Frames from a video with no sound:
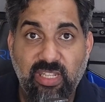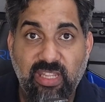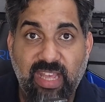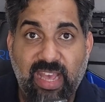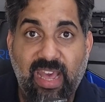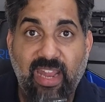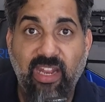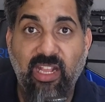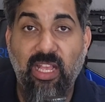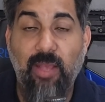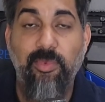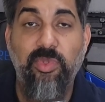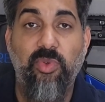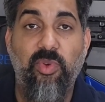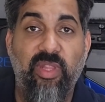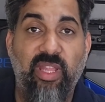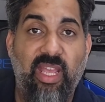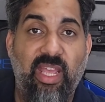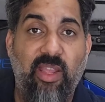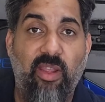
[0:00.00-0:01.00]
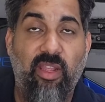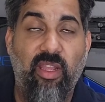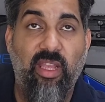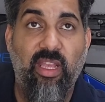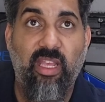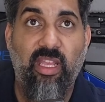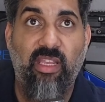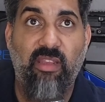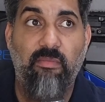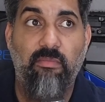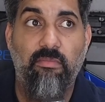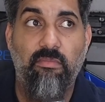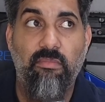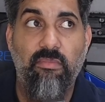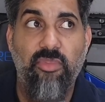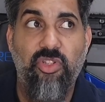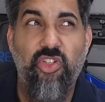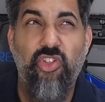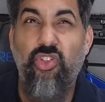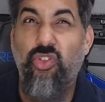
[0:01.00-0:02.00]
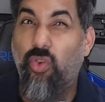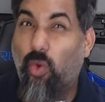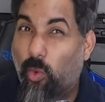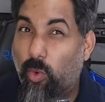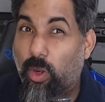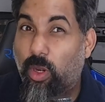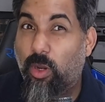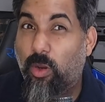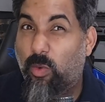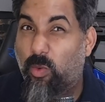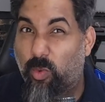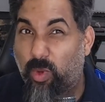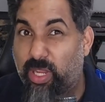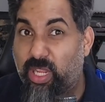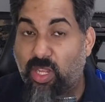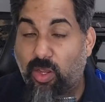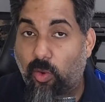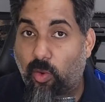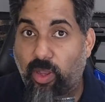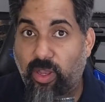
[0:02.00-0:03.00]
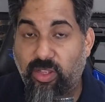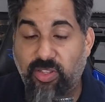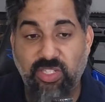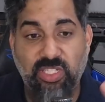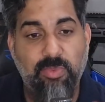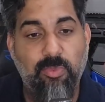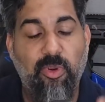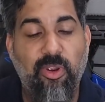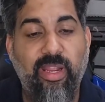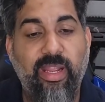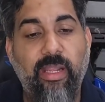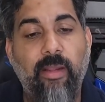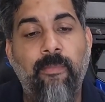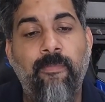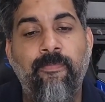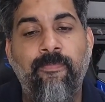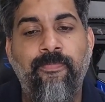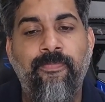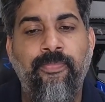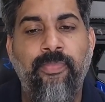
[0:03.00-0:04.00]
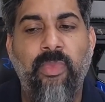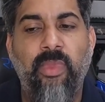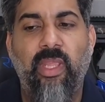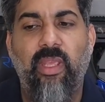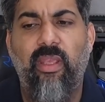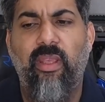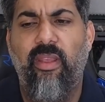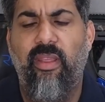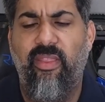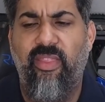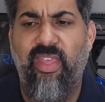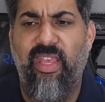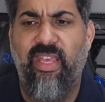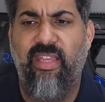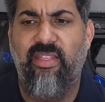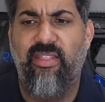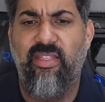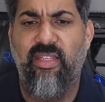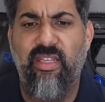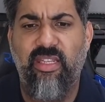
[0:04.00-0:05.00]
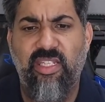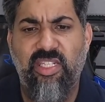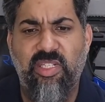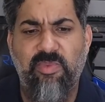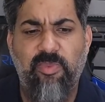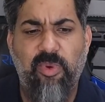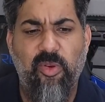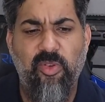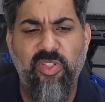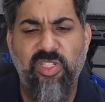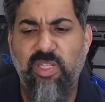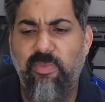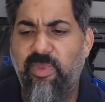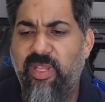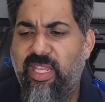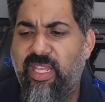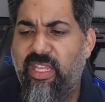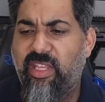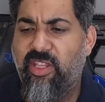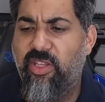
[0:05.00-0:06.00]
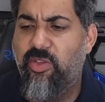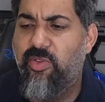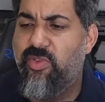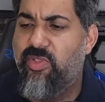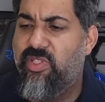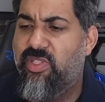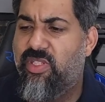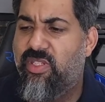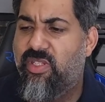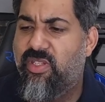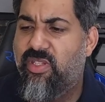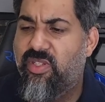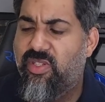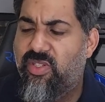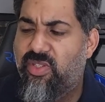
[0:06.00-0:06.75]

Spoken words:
to that, it comes with a shorter recoil spring that is supposed to be used